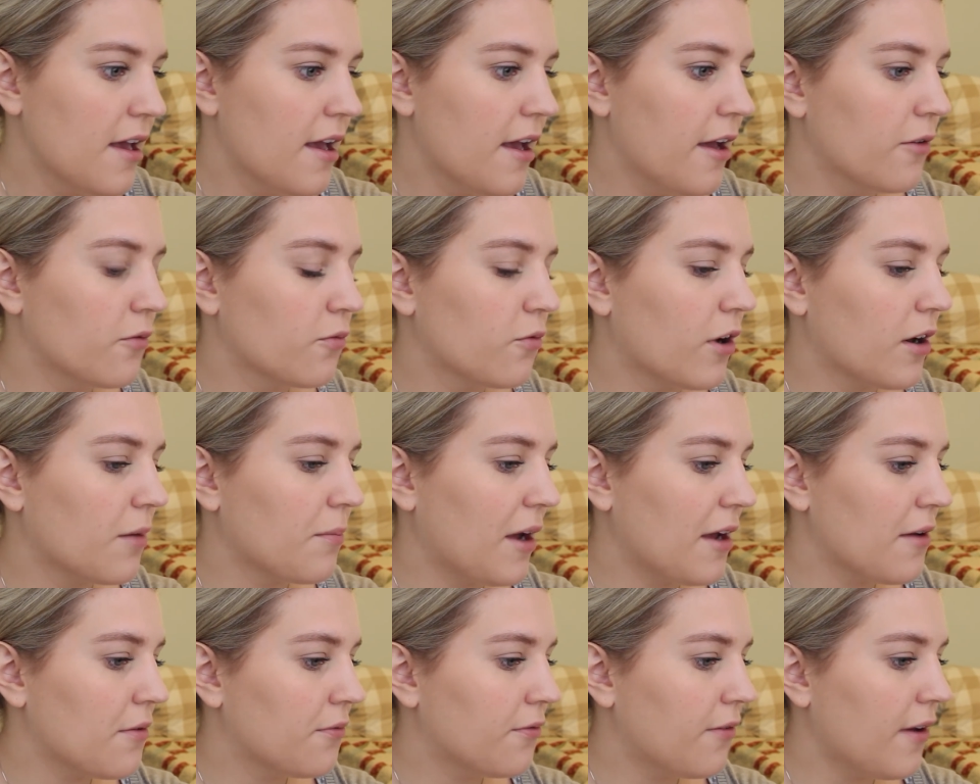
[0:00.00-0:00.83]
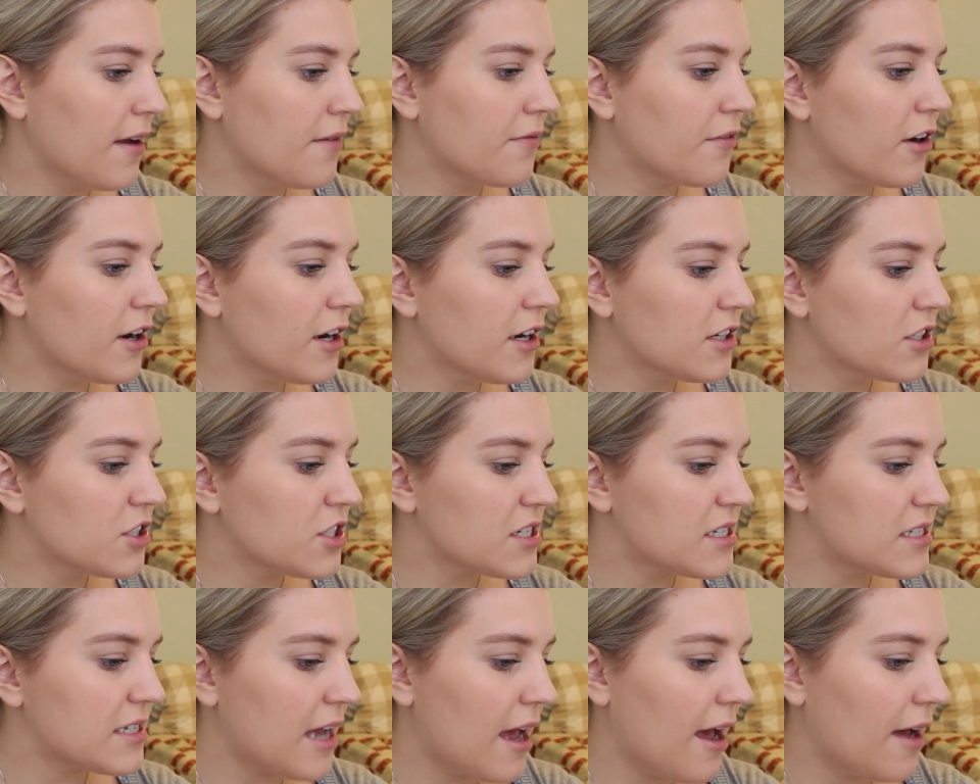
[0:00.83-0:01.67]
And one of my favorite
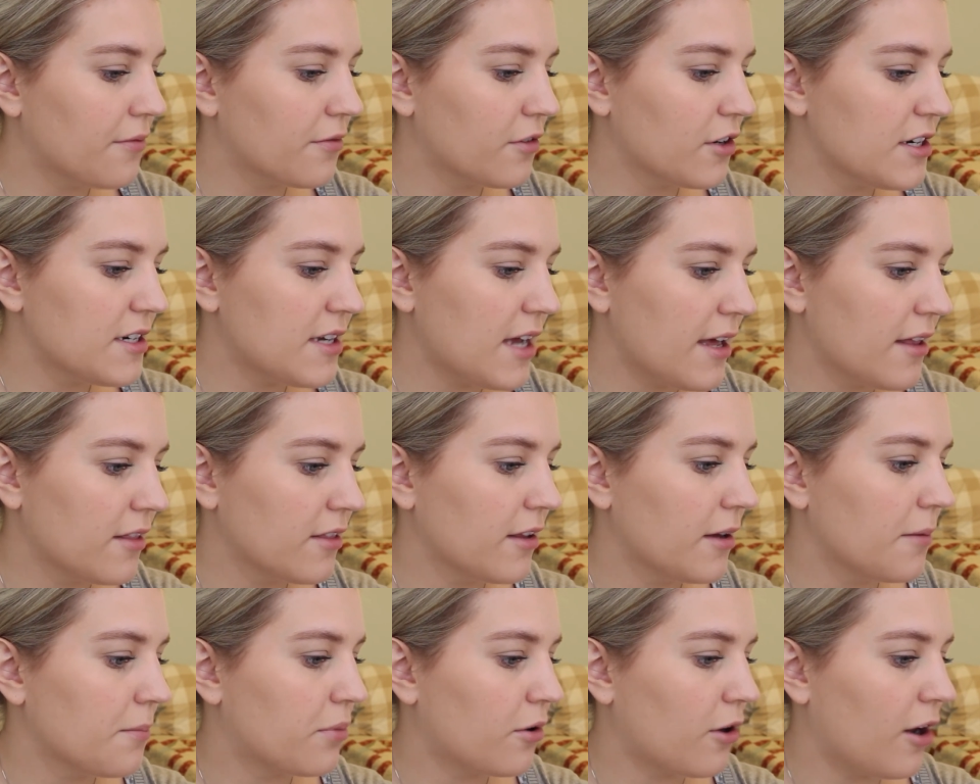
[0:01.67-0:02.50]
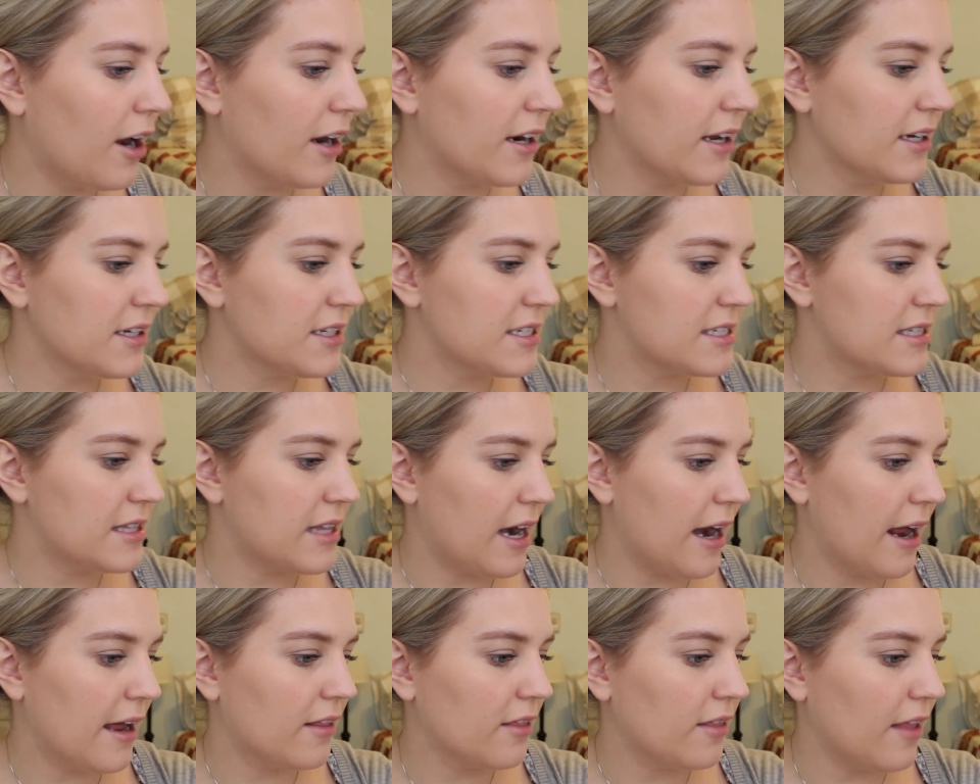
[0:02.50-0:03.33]
just everyday lip products
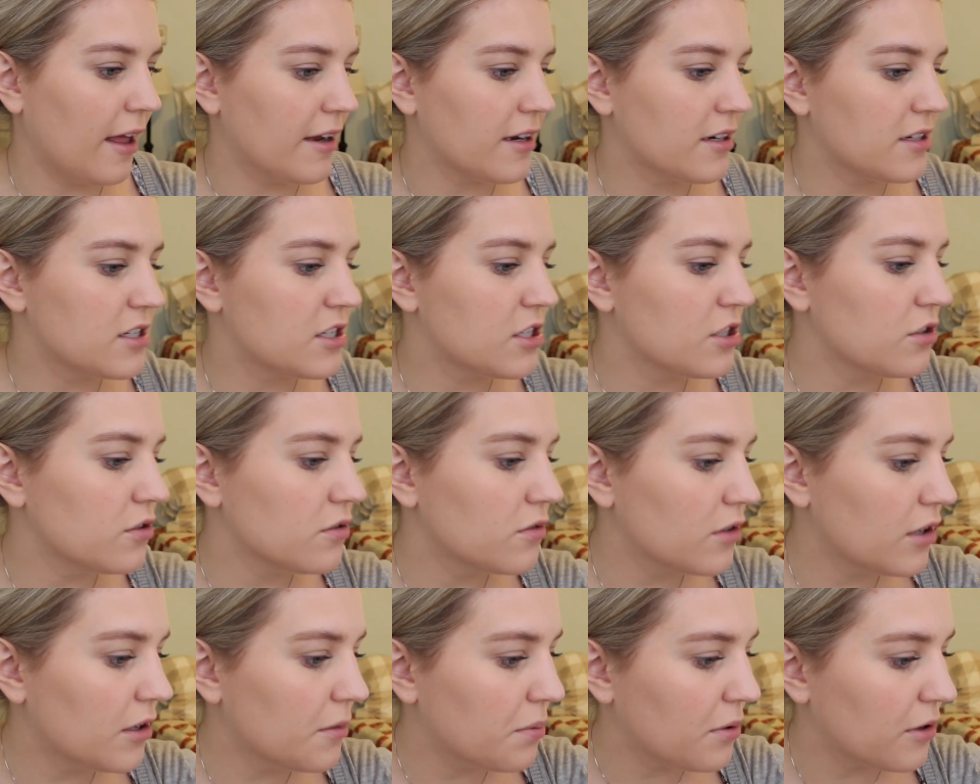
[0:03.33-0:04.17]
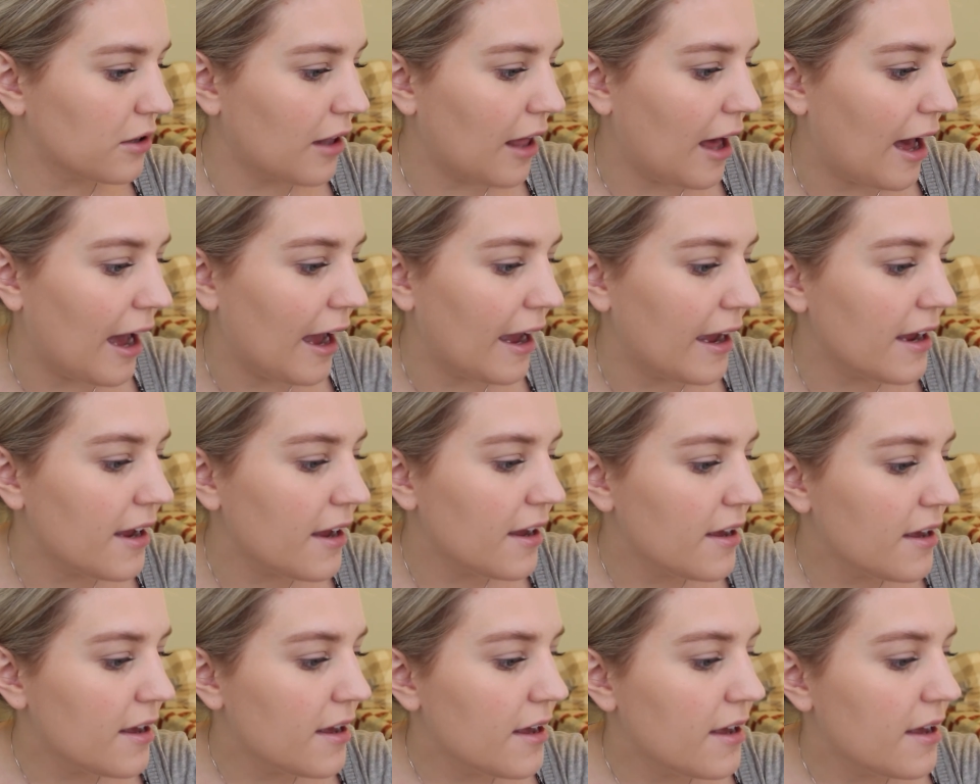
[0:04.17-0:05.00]
that I like to apply
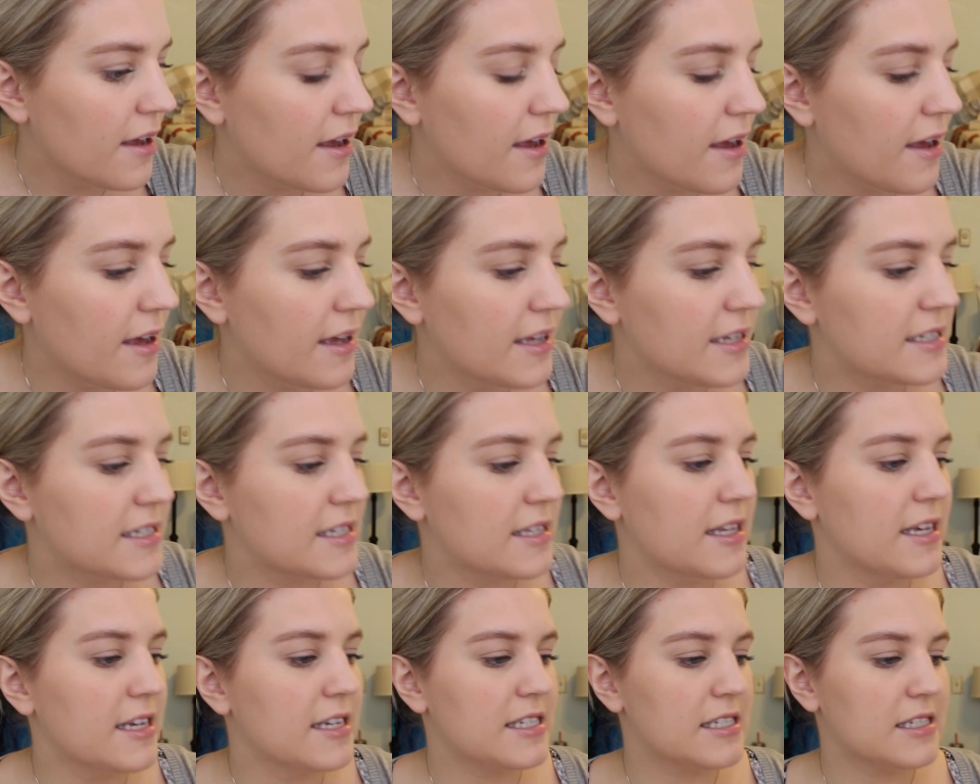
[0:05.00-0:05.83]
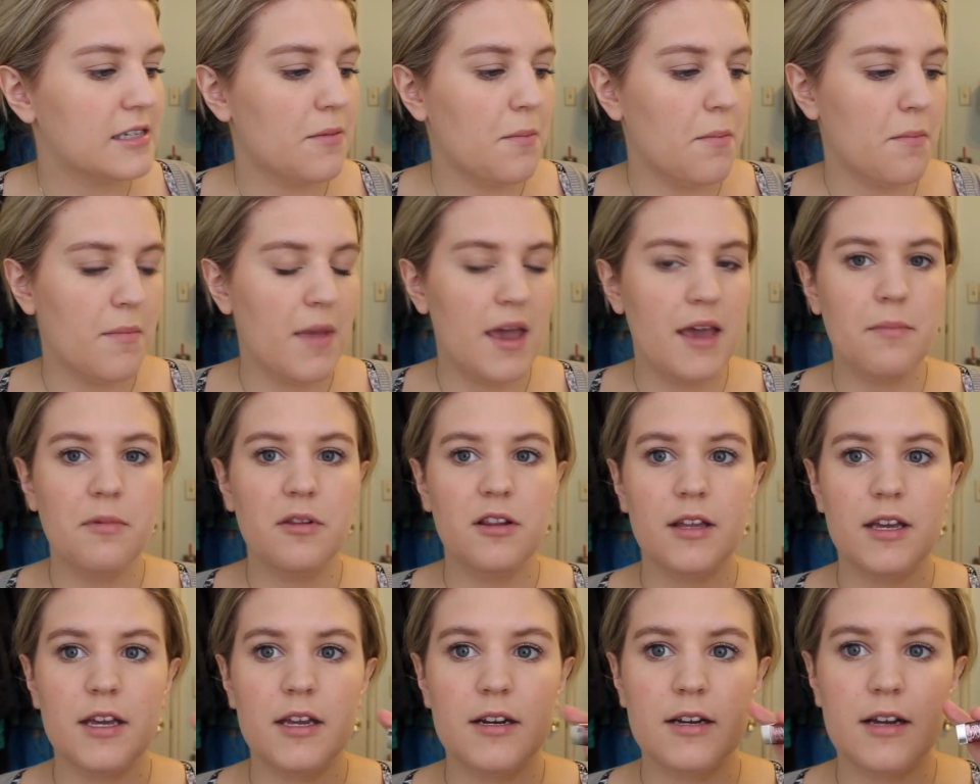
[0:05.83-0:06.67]
is this
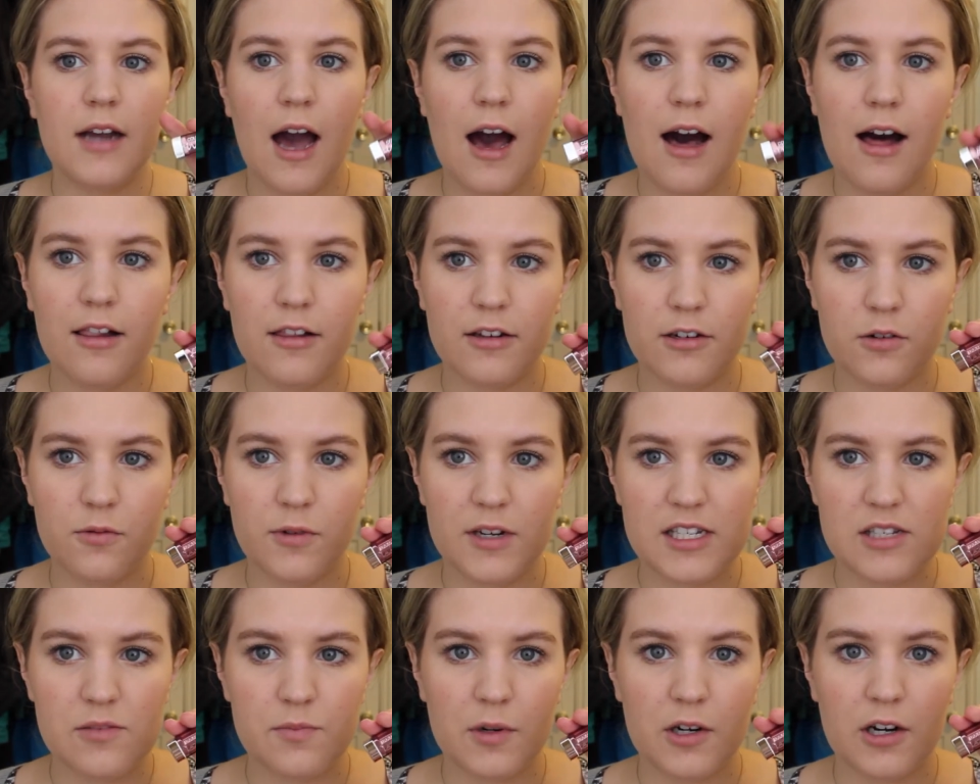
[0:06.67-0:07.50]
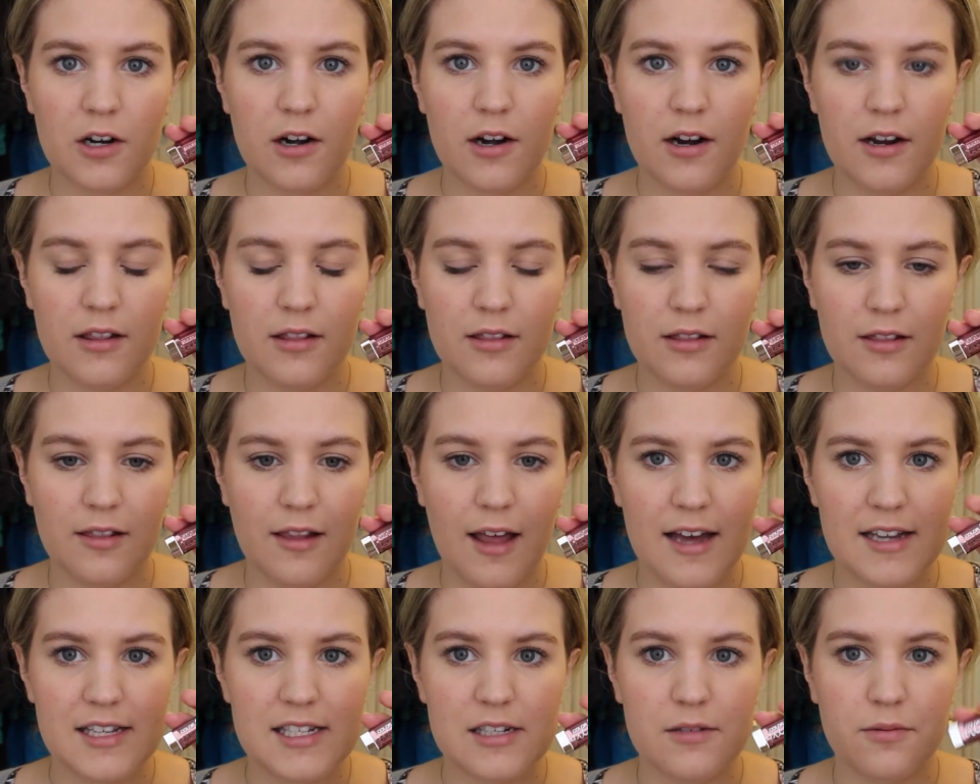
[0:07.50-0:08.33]
Maybelline Color Whisper and
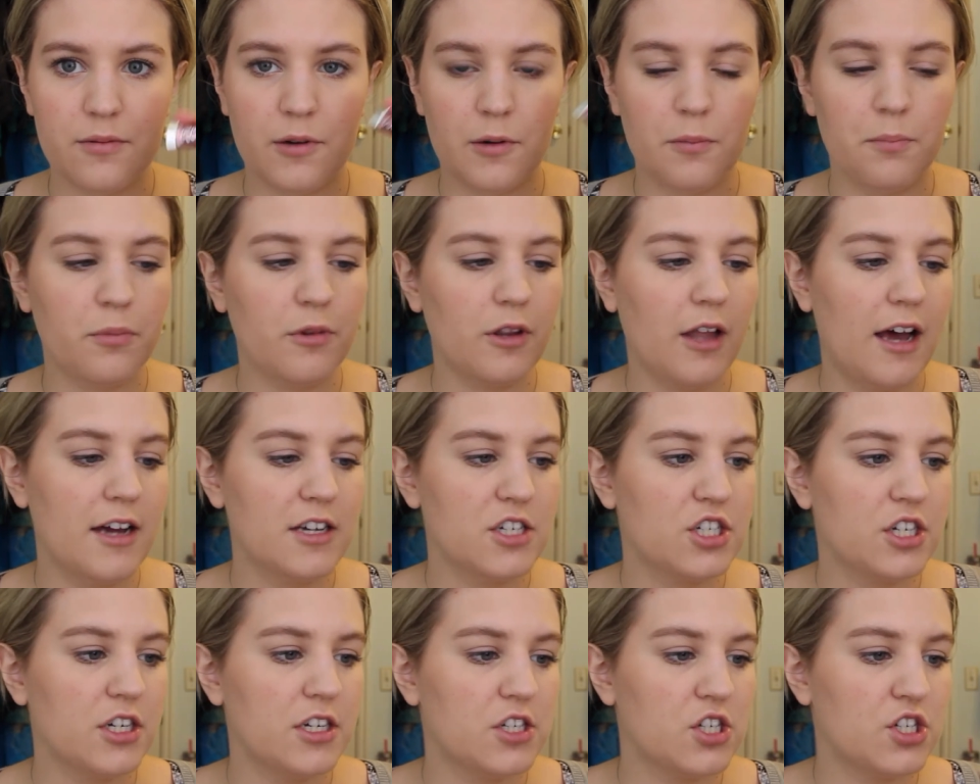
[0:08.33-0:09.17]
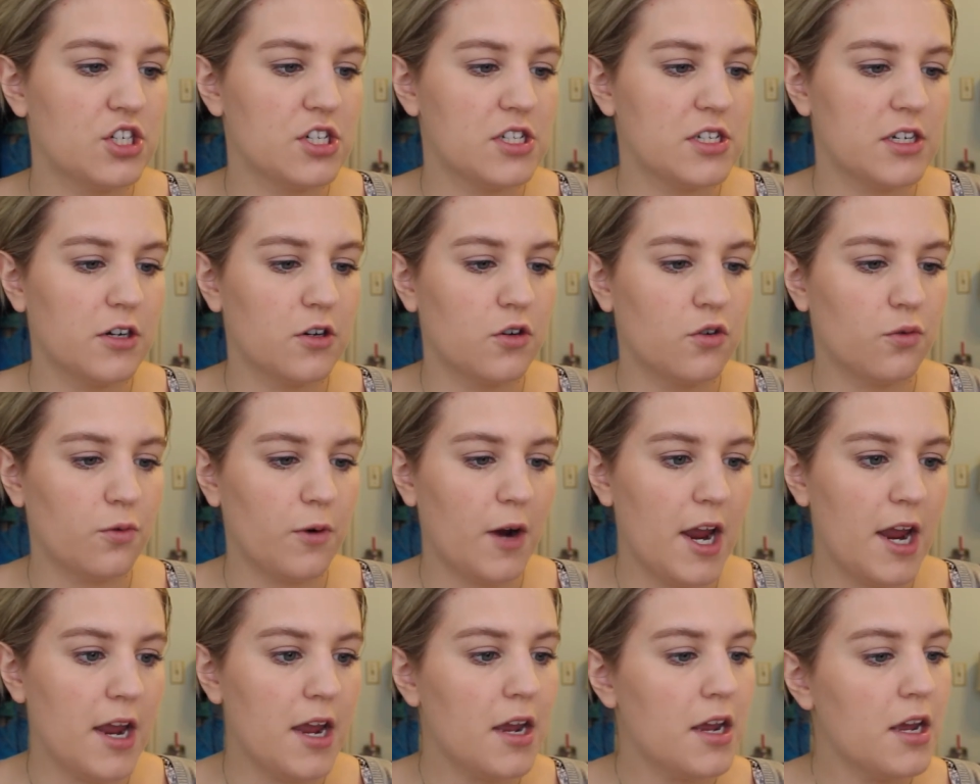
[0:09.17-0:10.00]
Lust for Blush. It's just a
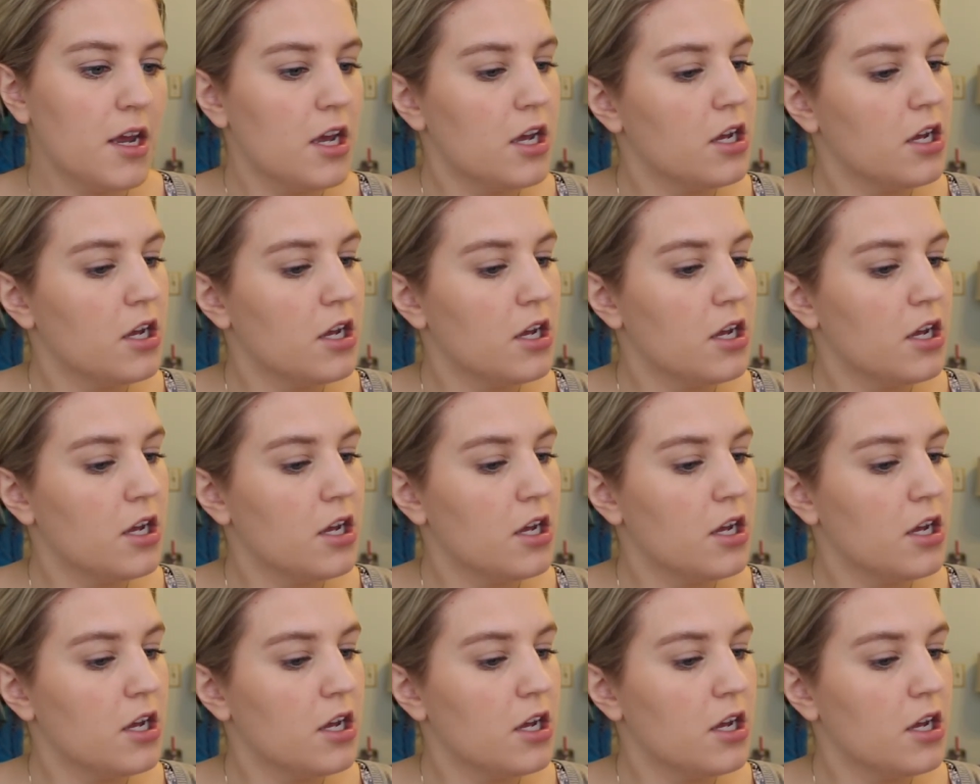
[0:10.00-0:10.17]
great